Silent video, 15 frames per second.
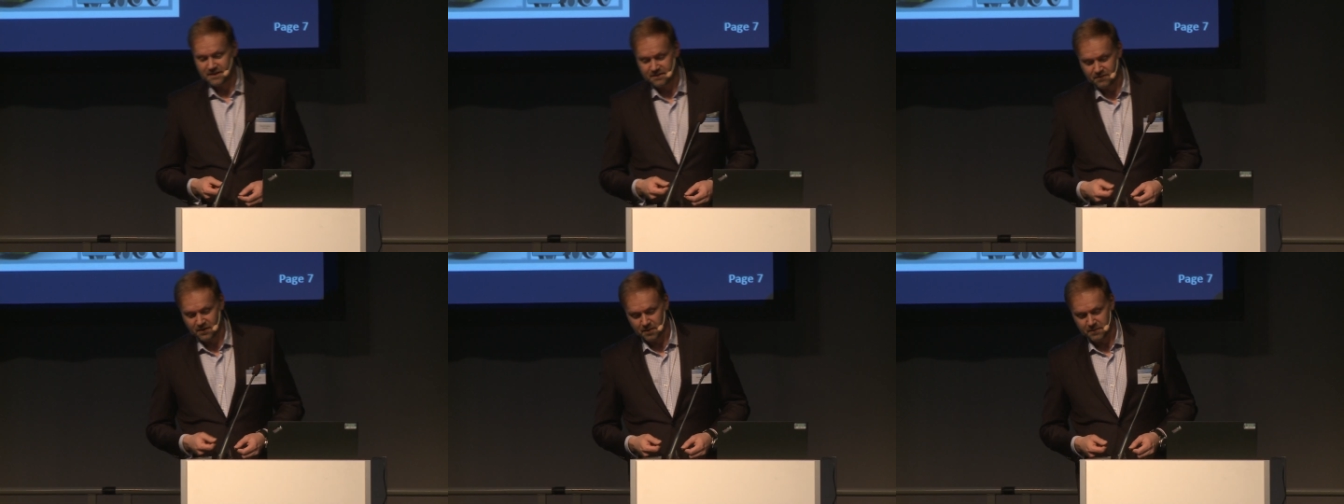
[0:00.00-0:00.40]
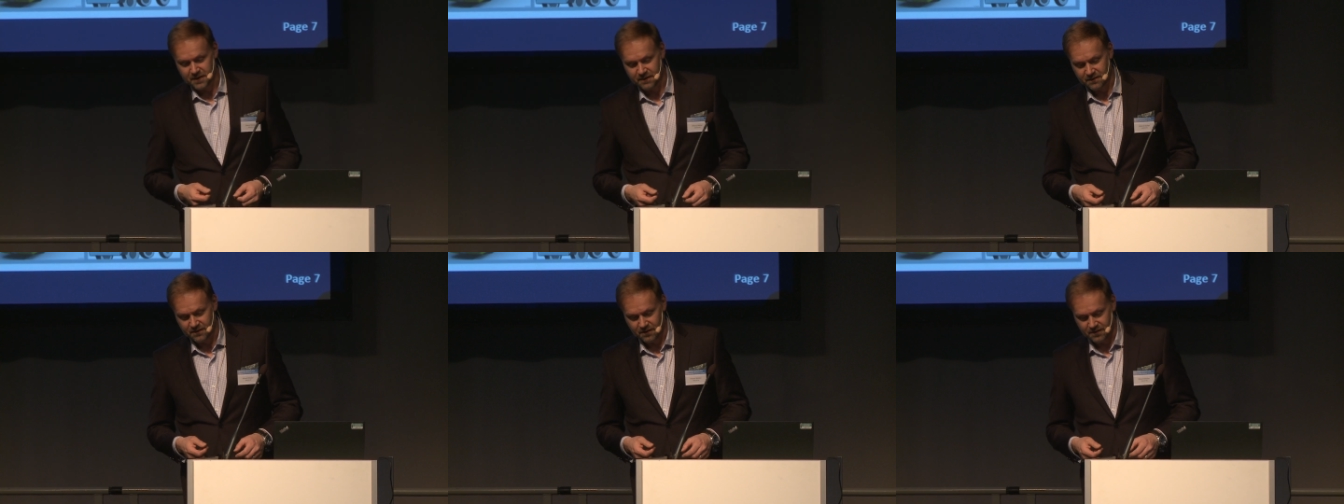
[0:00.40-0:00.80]

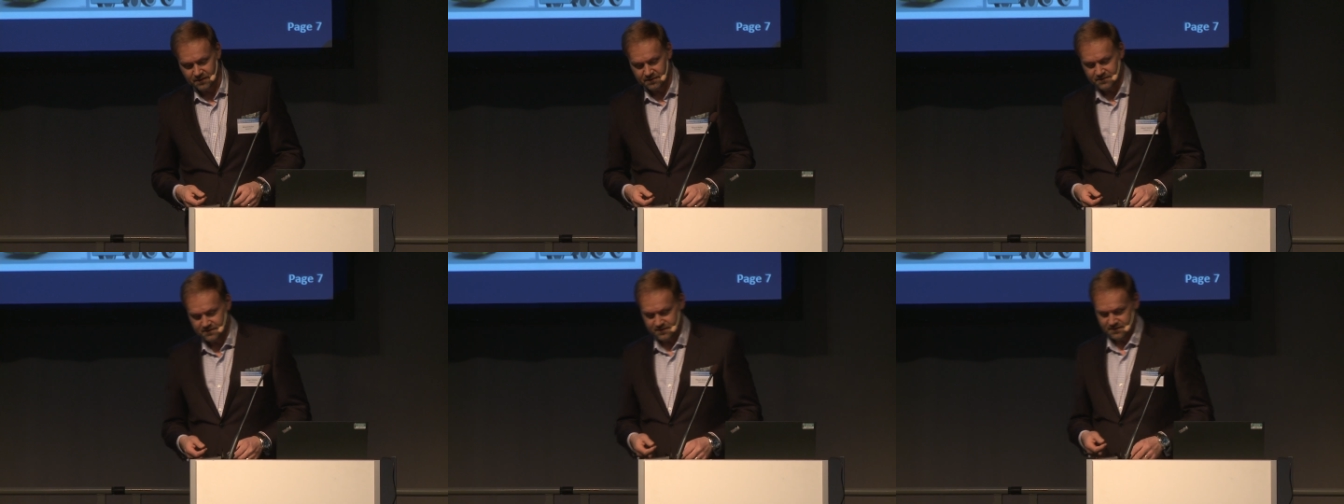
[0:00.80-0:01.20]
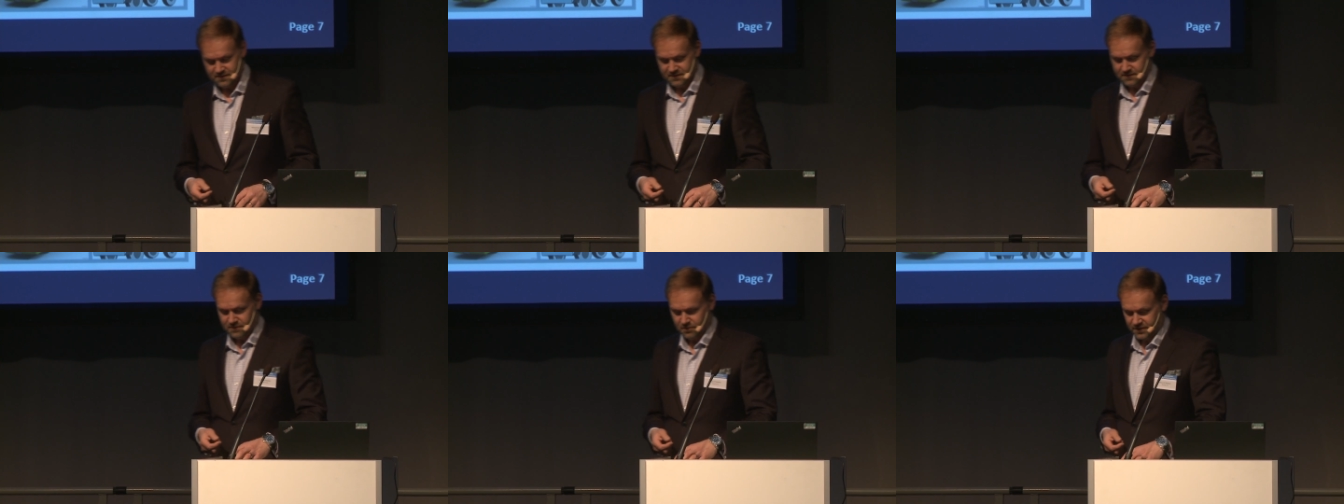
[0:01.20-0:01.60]
environmental
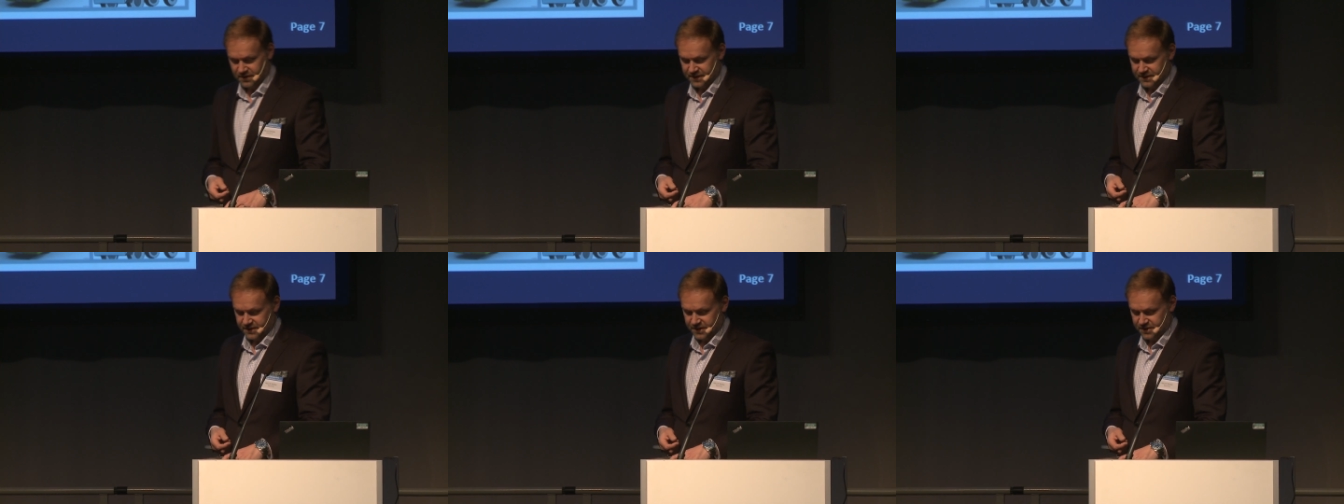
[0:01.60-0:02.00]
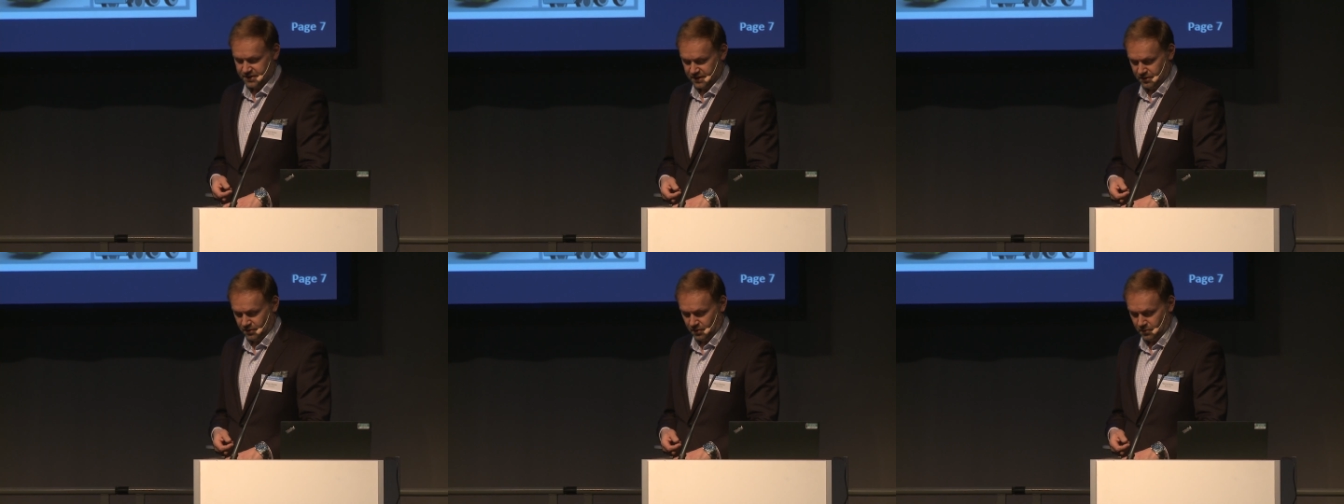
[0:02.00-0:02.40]
uh,
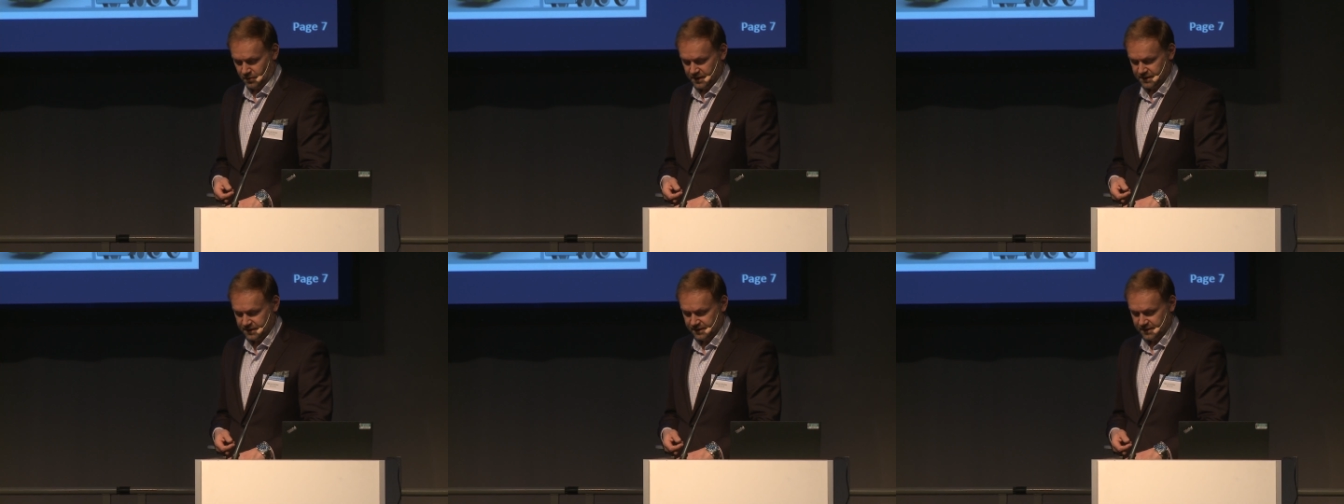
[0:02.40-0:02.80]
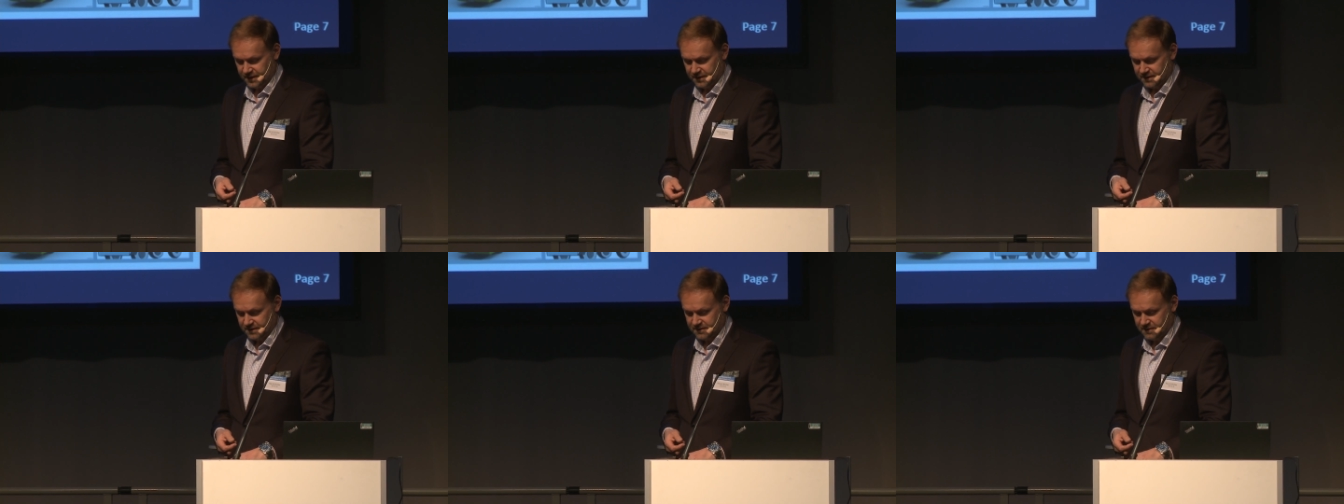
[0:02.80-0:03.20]
organization in Norway, he
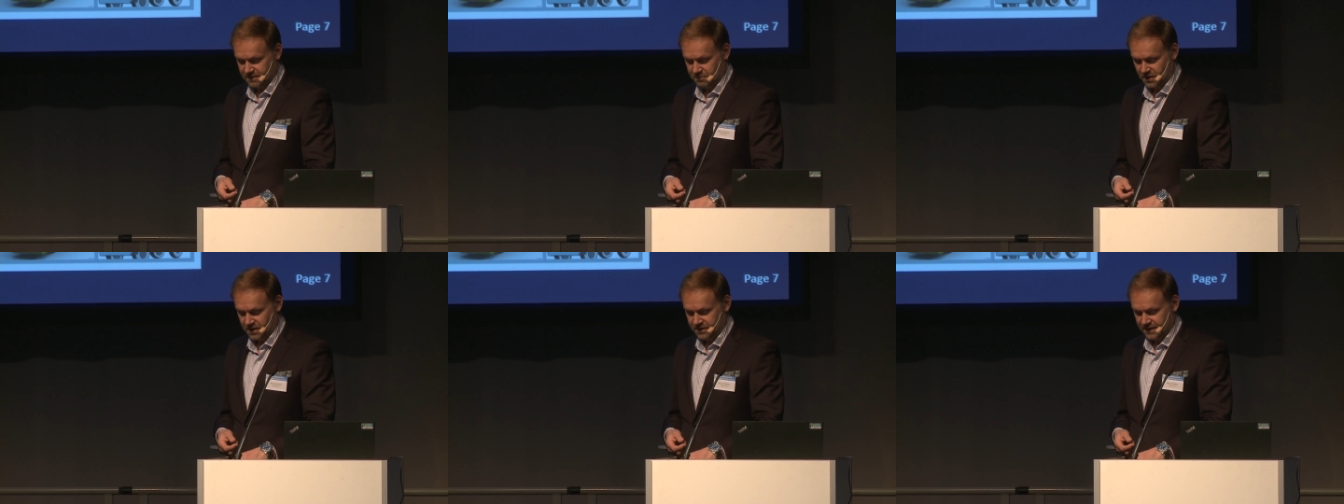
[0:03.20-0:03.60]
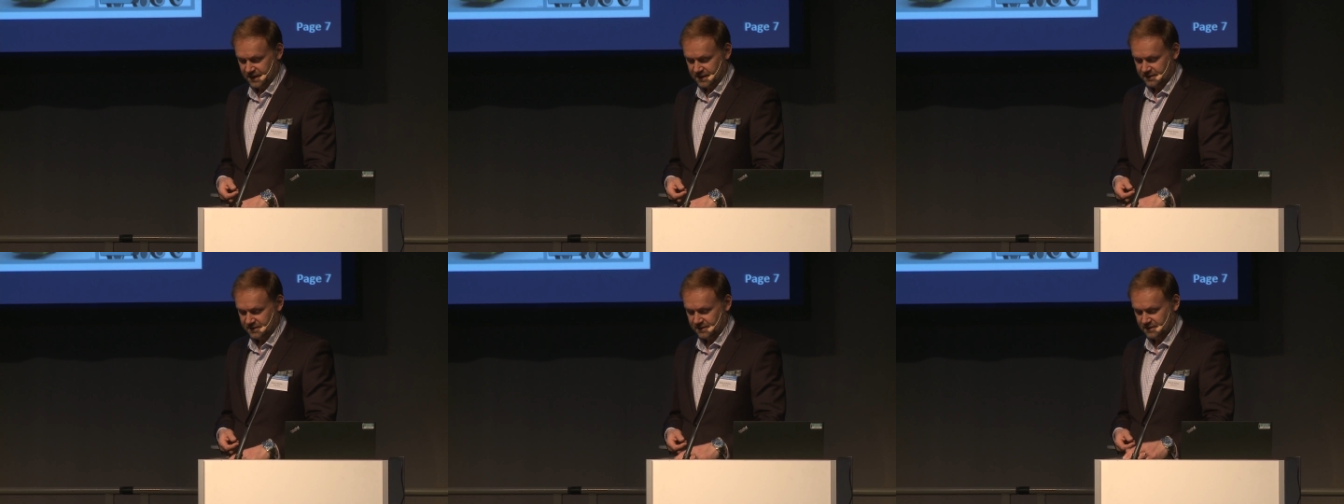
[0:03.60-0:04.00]
said that the
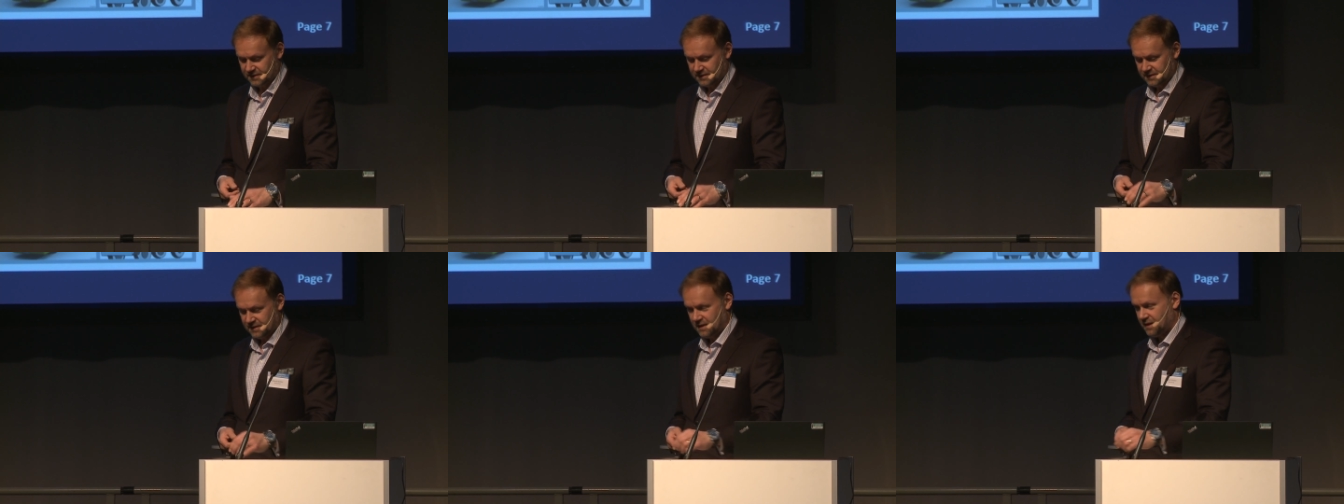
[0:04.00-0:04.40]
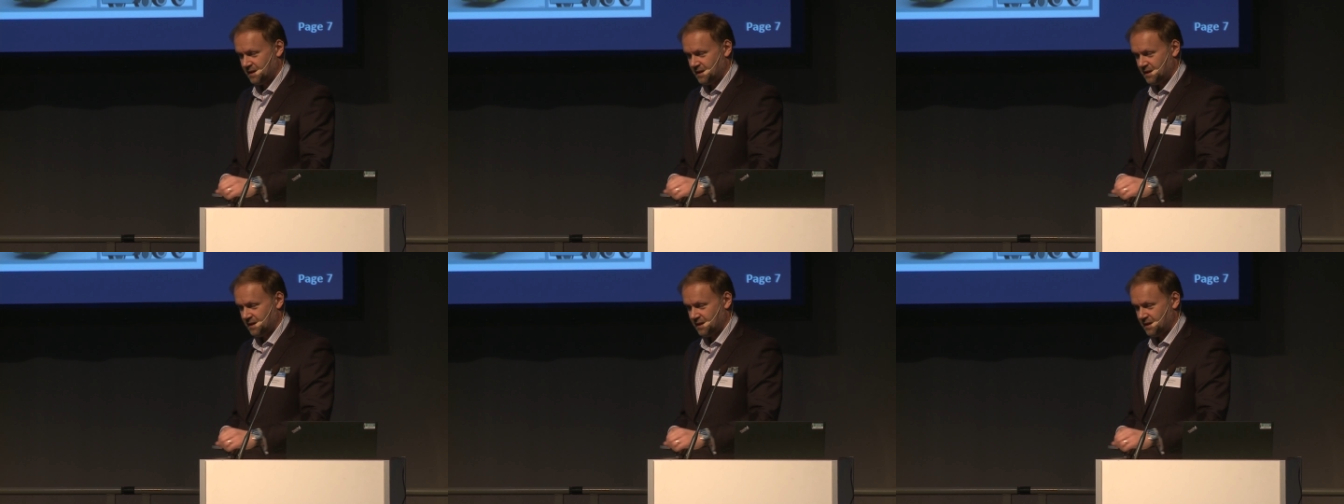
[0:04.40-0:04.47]
biogas is